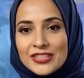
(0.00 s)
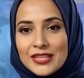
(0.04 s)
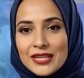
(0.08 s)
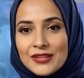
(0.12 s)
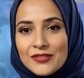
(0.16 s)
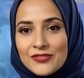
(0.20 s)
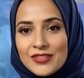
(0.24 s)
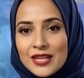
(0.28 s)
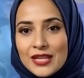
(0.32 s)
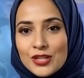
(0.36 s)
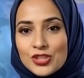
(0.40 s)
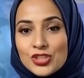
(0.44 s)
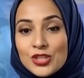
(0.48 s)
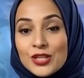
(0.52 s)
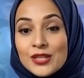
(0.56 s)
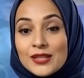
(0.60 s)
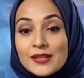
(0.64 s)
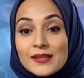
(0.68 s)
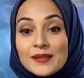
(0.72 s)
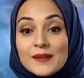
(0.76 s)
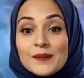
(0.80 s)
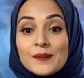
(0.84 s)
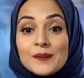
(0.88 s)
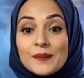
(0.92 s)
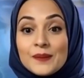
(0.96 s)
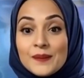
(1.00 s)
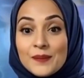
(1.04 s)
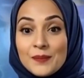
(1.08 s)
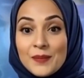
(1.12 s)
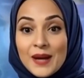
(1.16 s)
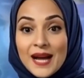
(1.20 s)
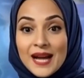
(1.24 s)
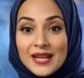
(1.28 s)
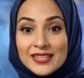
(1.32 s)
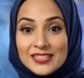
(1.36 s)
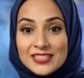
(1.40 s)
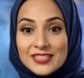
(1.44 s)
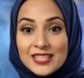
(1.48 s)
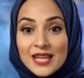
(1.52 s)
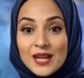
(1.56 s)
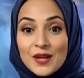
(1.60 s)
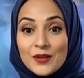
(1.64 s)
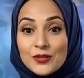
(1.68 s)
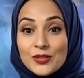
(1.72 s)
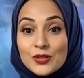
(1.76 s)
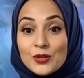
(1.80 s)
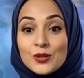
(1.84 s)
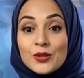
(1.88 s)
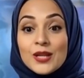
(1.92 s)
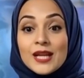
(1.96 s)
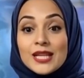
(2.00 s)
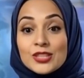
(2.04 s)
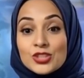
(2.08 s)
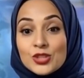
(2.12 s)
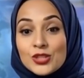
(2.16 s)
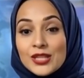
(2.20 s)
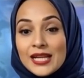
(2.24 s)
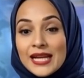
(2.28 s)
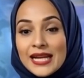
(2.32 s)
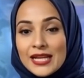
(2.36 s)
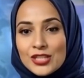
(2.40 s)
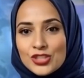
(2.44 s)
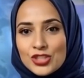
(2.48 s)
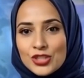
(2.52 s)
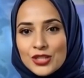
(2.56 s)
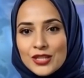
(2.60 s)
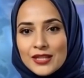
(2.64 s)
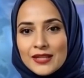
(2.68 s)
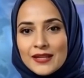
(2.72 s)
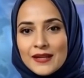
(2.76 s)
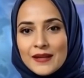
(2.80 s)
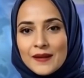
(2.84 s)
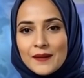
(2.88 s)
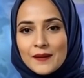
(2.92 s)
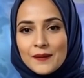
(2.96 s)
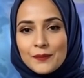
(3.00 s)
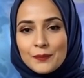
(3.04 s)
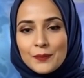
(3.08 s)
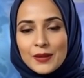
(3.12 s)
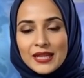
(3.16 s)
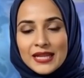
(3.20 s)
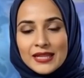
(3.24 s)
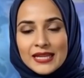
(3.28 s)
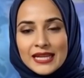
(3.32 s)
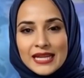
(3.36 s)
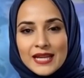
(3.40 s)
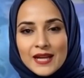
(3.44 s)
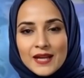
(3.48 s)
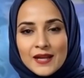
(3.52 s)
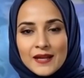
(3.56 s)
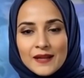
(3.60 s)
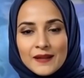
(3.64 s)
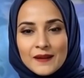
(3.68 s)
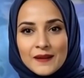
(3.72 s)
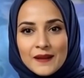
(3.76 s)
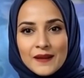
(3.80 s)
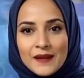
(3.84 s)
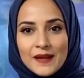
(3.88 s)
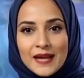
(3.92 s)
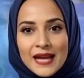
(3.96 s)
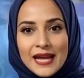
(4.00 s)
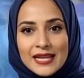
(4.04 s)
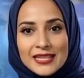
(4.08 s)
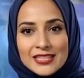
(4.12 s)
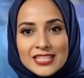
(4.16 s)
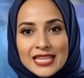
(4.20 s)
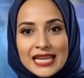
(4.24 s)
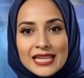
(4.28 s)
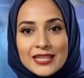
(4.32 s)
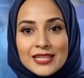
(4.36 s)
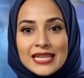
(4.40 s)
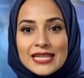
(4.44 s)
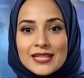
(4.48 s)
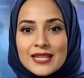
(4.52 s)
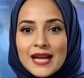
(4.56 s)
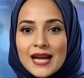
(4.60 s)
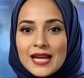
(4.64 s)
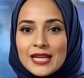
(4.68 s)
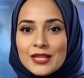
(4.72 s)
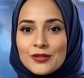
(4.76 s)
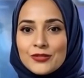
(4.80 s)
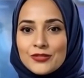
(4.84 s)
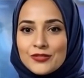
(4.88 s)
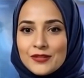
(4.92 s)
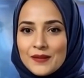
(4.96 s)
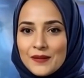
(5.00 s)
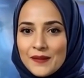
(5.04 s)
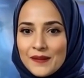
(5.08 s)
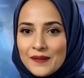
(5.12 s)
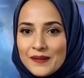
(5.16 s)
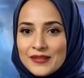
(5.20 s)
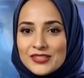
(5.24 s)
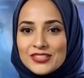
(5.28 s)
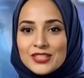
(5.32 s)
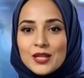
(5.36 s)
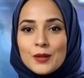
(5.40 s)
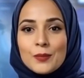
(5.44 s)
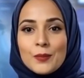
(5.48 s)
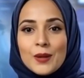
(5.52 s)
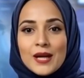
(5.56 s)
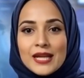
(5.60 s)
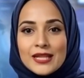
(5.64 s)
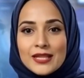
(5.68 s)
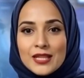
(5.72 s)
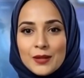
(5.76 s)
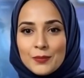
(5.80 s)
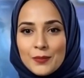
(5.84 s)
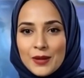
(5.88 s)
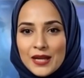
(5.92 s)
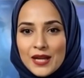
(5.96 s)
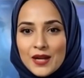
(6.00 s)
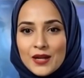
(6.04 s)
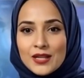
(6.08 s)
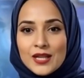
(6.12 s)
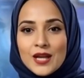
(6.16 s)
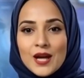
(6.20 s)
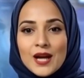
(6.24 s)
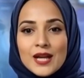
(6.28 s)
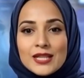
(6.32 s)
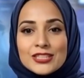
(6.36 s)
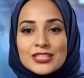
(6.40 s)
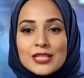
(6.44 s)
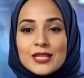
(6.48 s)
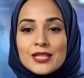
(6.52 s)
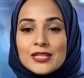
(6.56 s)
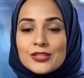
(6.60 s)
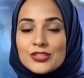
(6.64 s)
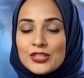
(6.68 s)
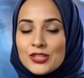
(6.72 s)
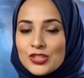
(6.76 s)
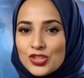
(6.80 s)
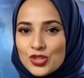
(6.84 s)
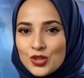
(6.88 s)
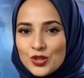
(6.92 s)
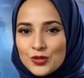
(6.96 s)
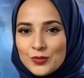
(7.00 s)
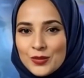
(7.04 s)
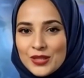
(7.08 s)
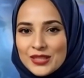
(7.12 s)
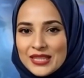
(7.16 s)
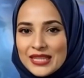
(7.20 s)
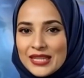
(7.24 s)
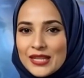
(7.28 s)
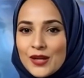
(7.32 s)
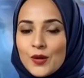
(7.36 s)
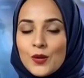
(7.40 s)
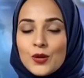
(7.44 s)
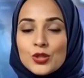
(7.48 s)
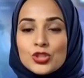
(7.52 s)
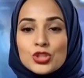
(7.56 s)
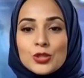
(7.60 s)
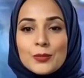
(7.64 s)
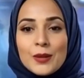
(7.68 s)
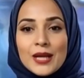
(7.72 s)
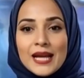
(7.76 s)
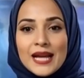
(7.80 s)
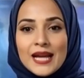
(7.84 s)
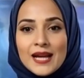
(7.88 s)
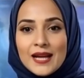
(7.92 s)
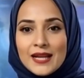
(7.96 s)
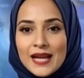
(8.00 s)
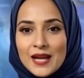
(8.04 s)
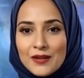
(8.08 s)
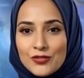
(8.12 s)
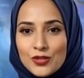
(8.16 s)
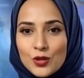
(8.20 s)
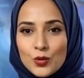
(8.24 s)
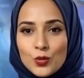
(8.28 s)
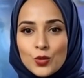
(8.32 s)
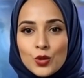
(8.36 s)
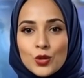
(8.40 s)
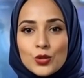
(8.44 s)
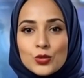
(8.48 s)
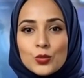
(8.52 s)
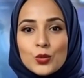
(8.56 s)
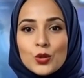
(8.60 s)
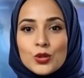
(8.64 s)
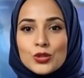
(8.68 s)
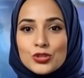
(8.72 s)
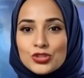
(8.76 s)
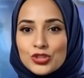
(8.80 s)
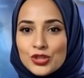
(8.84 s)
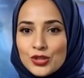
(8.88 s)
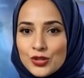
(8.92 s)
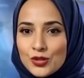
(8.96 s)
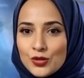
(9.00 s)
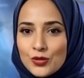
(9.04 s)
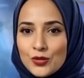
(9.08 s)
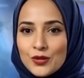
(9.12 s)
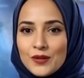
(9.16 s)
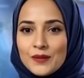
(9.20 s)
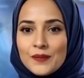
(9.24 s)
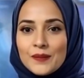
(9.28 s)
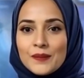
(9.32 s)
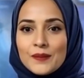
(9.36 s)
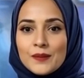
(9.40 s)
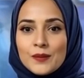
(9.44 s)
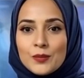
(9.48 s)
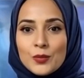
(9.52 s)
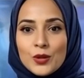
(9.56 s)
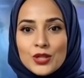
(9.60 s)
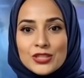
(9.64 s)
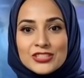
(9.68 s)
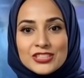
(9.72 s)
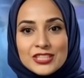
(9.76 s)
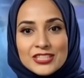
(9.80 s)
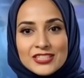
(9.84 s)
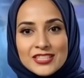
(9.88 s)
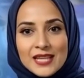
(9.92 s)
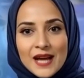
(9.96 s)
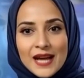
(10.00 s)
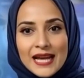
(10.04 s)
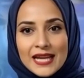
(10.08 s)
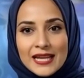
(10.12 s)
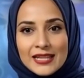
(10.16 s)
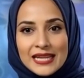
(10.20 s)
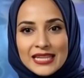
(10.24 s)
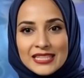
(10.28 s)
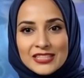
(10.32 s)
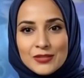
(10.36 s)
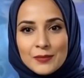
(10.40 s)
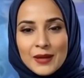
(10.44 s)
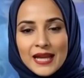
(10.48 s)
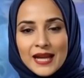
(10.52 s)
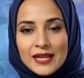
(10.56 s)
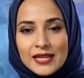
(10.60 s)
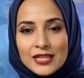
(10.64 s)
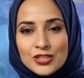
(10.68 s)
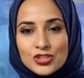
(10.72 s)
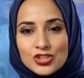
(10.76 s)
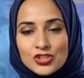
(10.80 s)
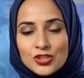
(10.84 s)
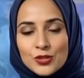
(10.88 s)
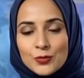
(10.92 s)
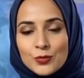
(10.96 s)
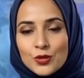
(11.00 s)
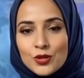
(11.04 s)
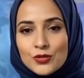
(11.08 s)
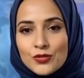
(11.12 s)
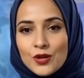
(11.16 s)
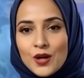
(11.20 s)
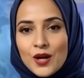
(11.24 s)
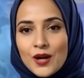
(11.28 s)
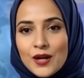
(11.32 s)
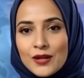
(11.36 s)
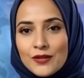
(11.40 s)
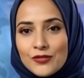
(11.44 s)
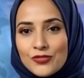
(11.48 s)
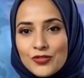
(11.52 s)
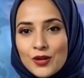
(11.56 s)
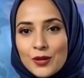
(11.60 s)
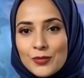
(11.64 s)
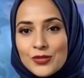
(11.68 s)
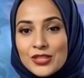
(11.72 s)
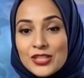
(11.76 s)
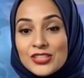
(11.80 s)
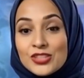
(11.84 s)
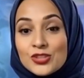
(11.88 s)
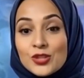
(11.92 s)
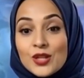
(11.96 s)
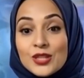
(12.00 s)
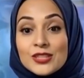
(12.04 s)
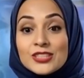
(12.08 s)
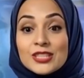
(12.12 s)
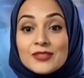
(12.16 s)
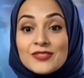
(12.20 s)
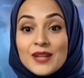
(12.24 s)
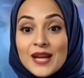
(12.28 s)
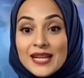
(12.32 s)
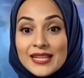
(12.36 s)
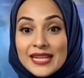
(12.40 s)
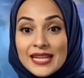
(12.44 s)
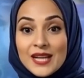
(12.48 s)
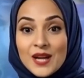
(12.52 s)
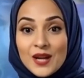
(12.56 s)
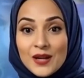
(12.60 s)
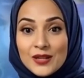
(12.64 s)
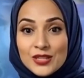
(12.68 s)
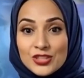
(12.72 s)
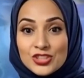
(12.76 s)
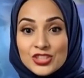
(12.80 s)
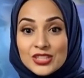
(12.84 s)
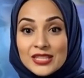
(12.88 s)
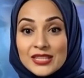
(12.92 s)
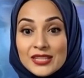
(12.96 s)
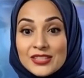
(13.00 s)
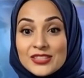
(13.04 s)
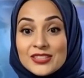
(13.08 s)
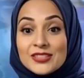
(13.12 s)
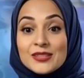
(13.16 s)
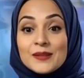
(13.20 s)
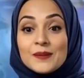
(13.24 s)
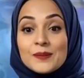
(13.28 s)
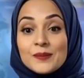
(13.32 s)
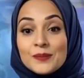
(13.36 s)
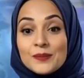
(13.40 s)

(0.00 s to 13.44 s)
conviction, passed down through education, media, and daily life. Some might compare Gaza to Germany or Japan after World War II, where societies managed to move on from destructive ideologies.